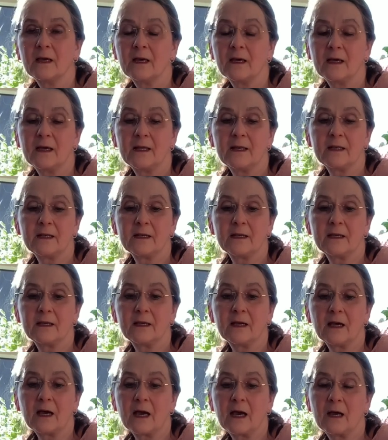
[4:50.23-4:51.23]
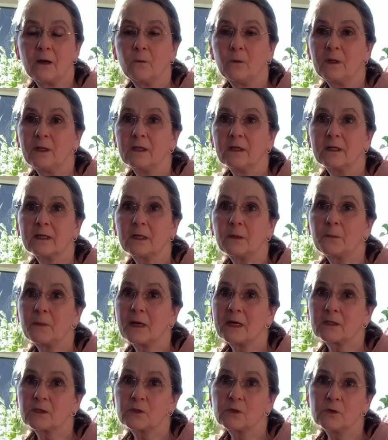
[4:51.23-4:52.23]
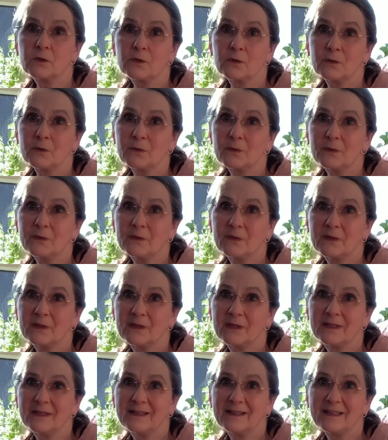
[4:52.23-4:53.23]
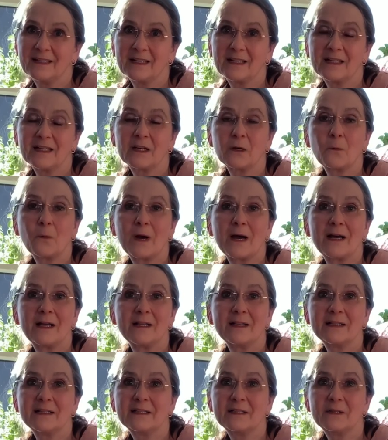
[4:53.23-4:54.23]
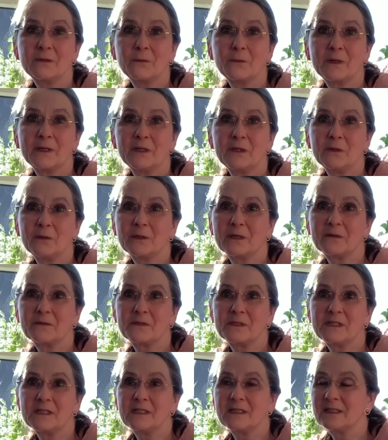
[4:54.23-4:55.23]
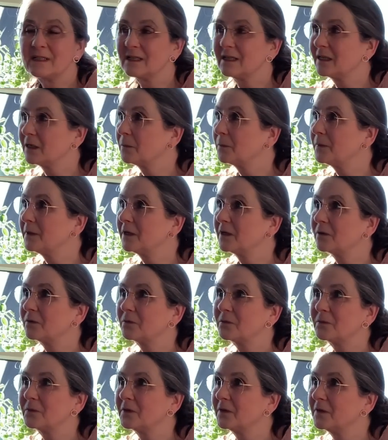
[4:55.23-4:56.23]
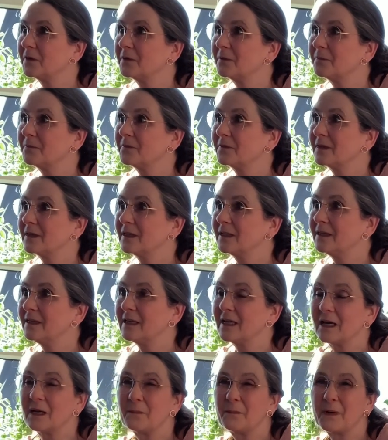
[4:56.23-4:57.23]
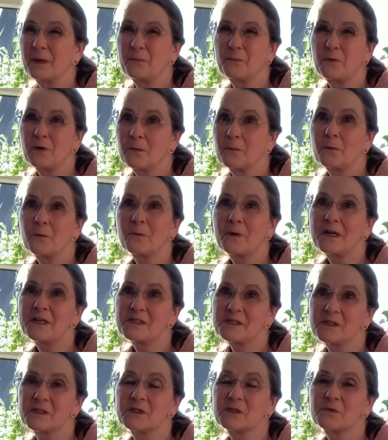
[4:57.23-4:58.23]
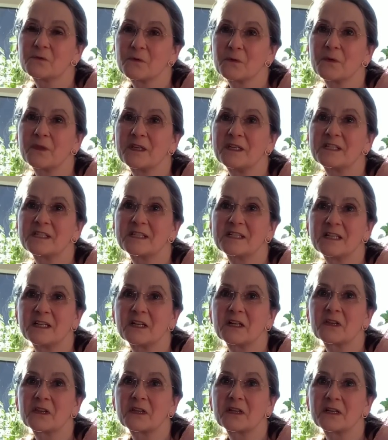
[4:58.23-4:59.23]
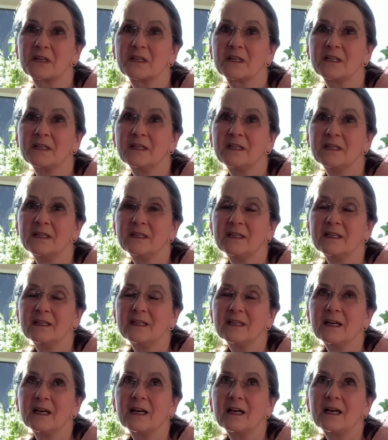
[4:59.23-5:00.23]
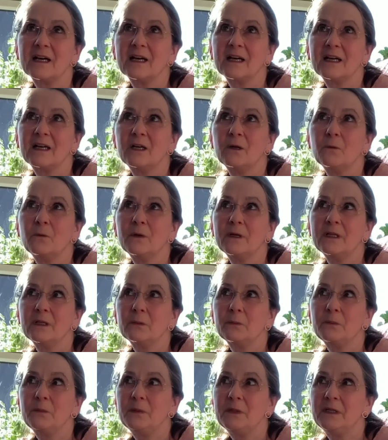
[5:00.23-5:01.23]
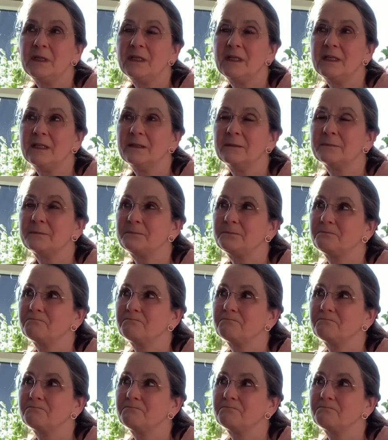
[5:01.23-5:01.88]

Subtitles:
And I will get back to you in a little while when you have seen a little bit of my preparations for this knitathon. I will be